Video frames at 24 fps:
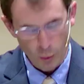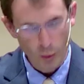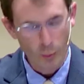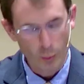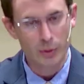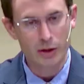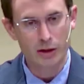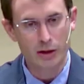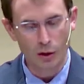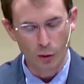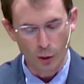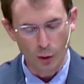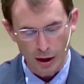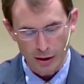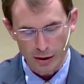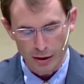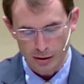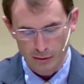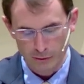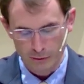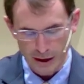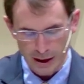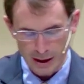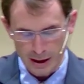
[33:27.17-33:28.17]
When we go out
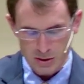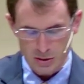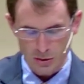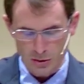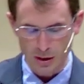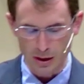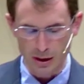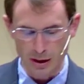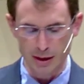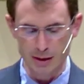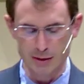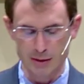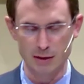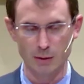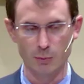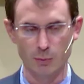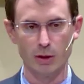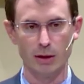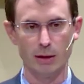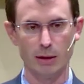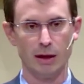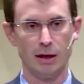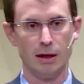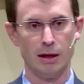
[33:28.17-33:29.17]
and evangelize and
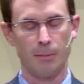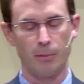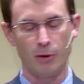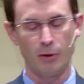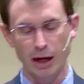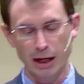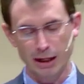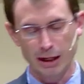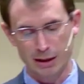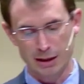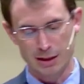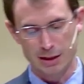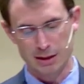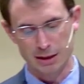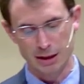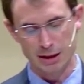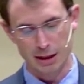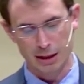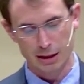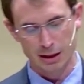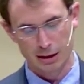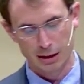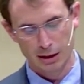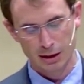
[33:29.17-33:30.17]
we practice
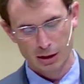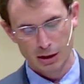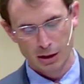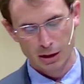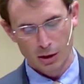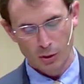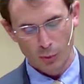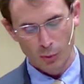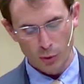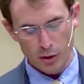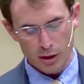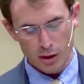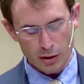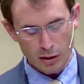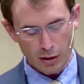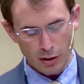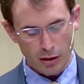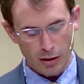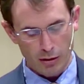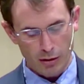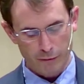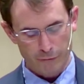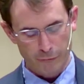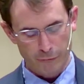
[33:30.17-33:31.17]
that, we
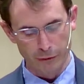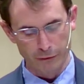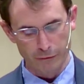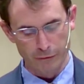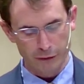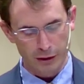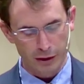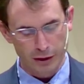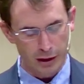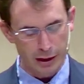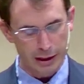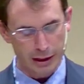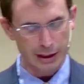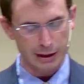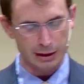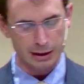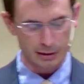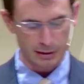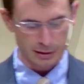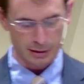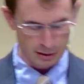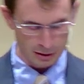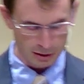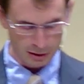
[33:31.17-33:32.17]
are
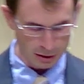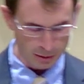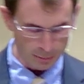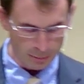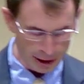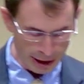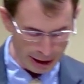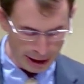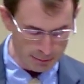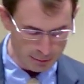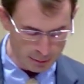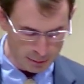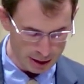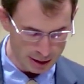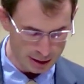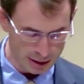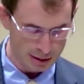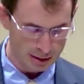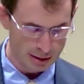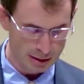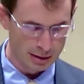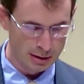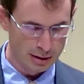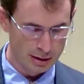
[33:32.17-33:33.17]
fulfilling the commandment
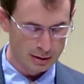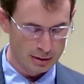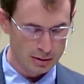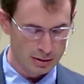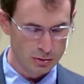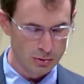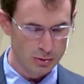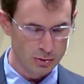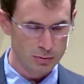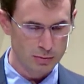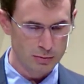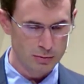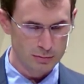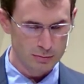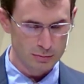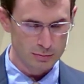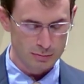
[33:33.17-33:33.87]
to,